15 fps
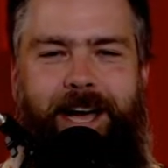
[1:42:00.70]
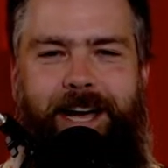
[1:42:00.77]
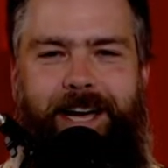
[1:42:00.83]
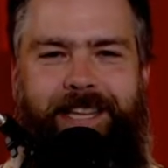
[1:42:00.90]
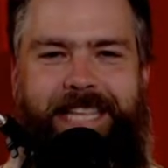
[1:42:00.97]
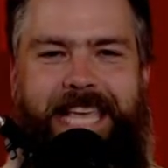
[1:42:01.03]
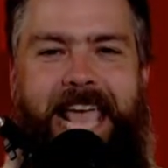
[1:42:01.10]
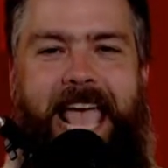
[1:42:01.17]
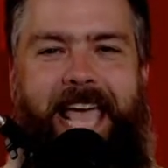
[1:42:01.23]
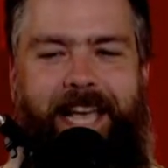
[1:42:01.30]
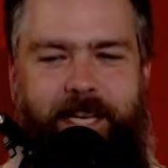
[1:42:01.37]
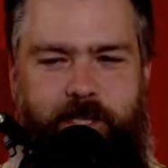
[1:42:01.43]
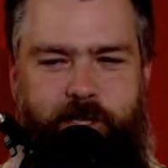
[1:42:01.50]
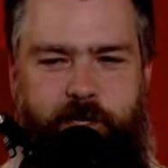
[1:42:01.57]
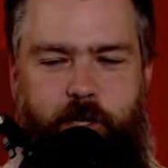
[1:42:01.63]
The
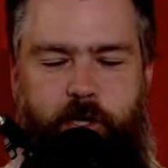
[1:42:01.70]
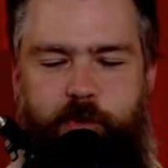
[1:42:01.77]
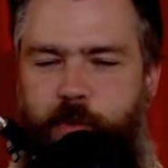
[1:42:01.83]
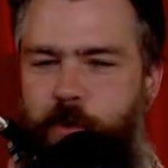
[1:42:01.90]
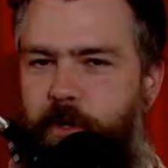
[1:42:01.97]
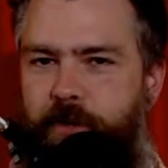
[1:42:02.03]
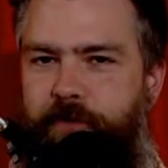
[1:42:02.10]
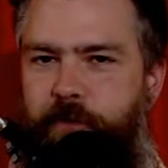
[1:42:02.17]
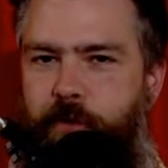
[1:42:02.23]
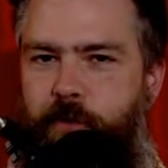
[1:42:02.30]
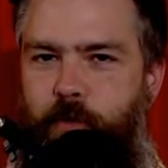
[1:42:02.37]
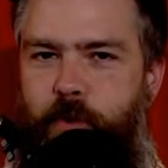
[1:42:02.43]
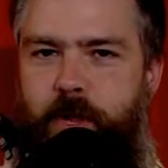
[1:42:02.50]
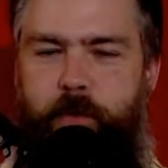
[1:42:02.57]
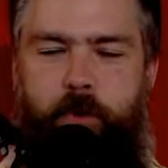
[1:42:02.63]
answers, we're looking for
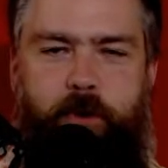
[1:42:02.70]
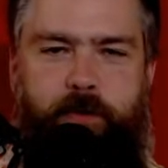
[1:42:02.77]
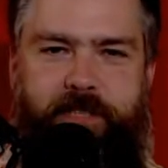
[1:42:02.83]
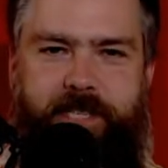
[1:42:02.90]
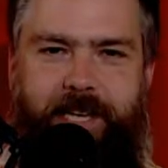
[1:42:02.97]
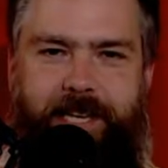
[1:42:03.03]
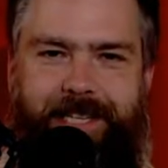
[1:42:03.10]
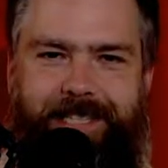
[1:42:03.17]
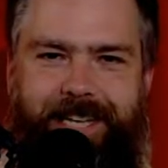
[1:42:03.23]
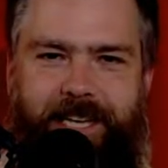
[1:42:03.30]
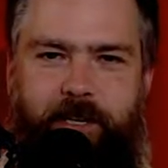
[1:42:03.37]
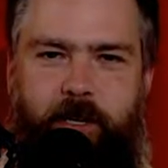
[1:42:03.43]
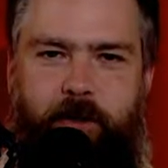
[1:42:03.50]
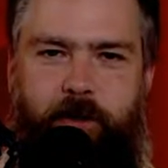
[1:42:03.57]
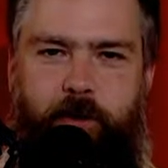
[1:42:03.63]
3 movies that
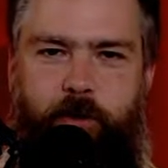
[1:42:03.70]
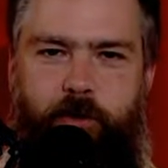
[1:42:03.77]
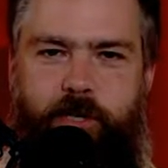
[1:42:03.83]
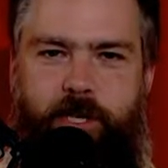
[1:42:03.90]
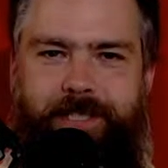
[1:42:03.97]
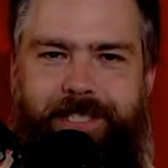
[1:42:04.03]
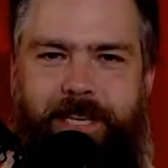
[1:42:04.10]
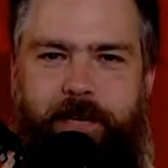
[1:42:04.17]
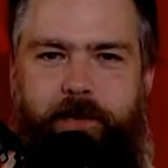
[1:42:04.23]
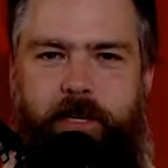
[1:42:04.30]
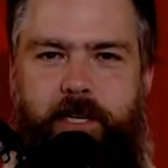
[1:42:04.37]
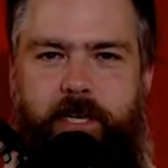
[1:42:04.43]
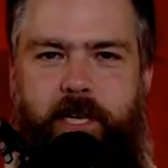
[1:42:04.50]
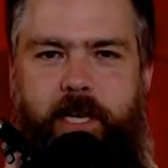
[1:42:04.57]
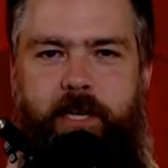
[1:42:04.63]
contained those
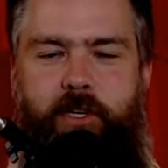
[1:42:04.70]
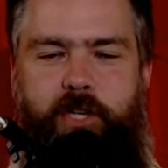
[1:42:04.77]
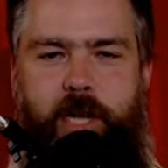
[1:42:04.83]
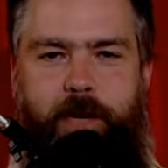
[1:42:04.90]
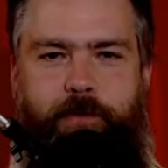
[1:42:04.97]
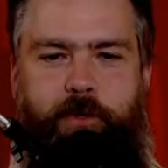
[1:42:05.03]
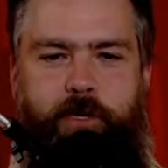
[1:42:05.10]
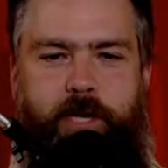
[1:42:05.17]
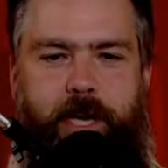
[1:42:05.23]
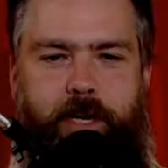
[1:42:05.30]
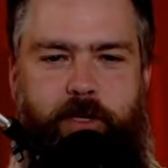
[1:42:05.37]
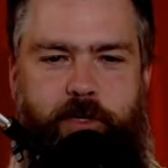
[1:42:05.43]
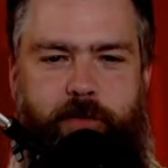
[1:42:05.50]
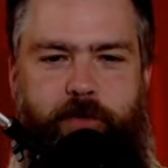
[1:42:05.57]
DVD chapter titles.